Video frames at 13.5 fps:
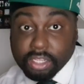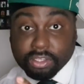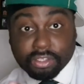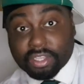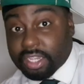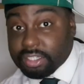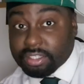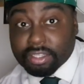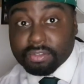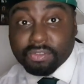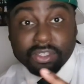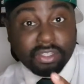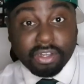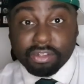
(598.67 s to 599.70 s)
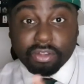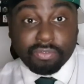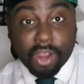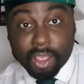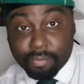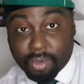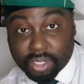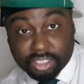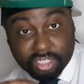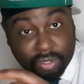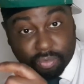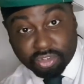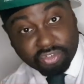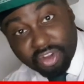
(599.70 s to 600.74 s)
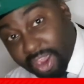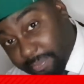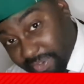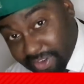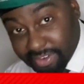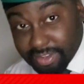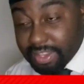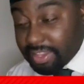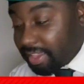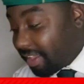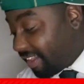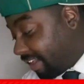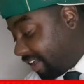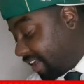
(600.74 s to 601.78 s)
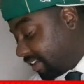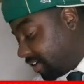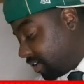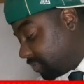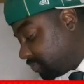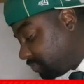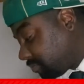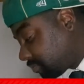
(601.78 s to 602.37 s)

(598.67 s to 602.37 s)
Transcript: she's saying she doesn't rap, but she was rapping. And